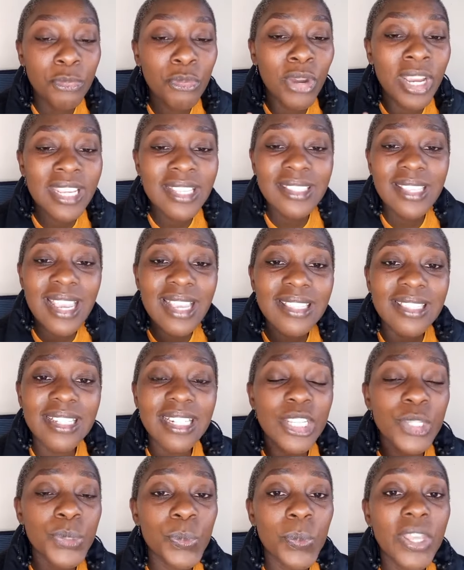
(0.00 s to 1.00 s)
For He says
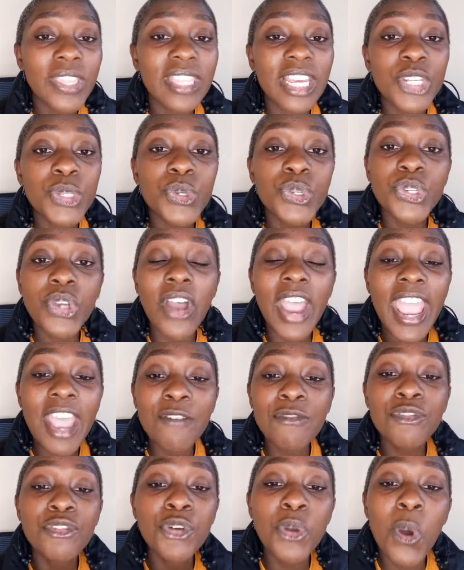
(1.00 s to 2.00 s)
in His word that you shall
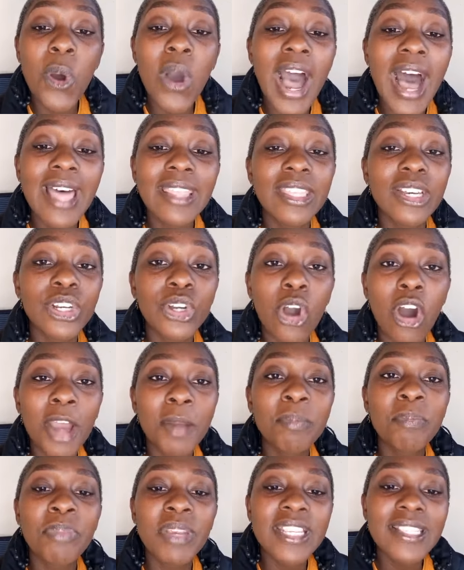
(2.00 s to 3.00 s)
have no other
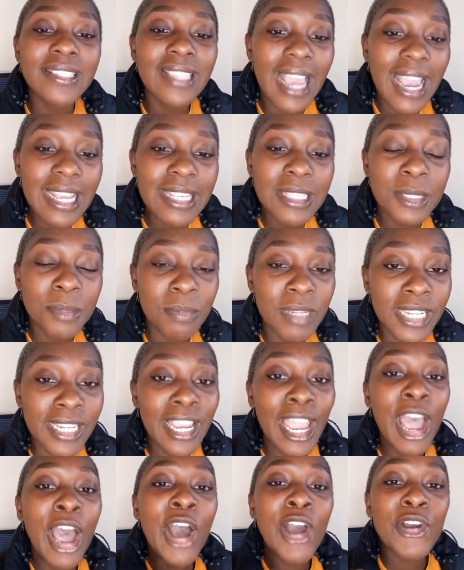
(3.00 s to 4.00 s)
God besides me.